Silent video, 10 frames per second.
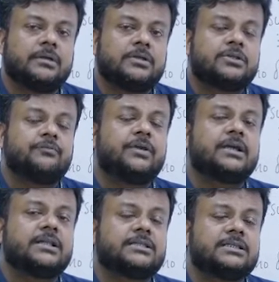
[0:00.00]
So if we
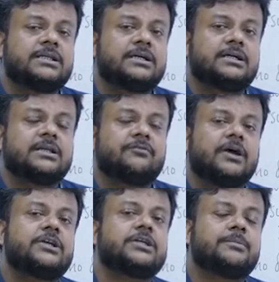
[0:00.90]
consider the
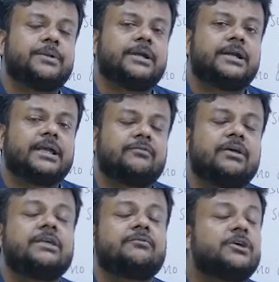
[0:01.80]
function printf
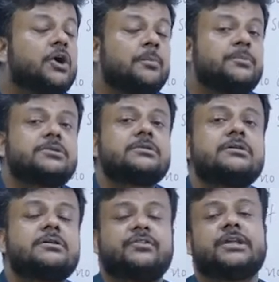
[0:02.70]
and if we
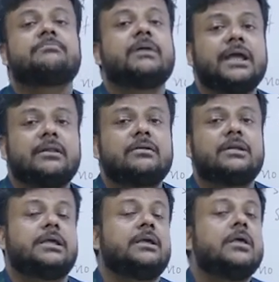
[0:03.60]
observe it
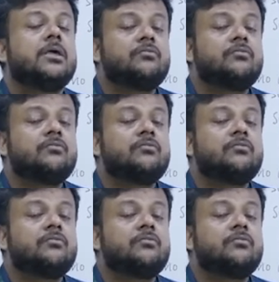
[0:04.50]
minutely,